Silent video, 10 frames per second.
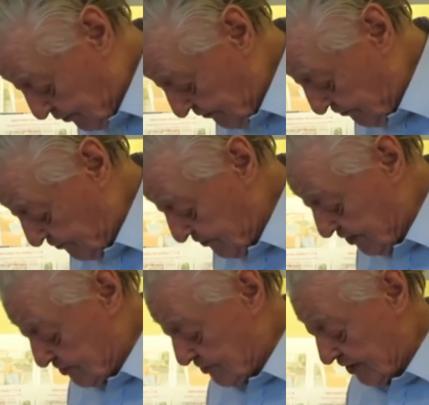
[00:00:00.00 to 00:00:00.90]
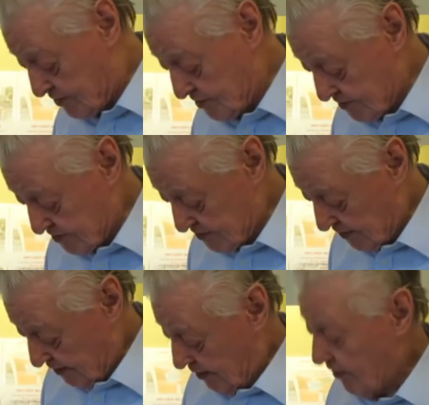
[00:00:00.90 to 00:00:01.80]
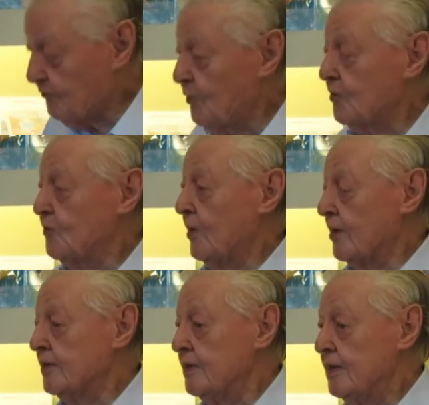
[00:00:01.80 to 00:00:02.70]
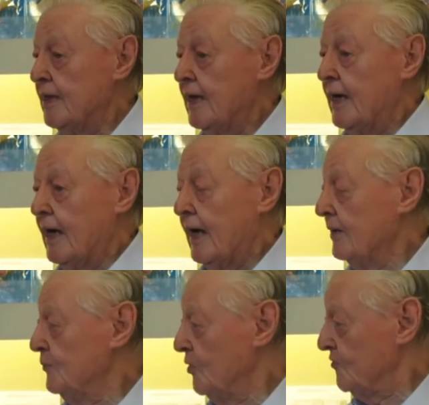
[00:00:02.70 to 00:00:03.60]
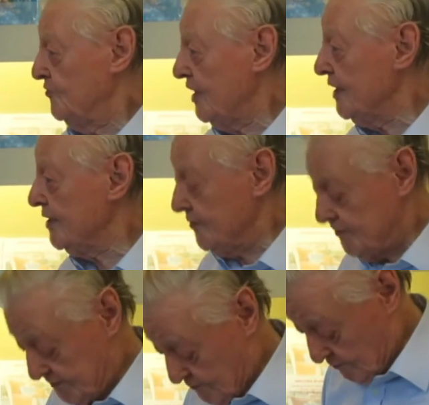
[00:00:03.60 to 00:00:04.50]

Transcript: brief introductions of book one and book five.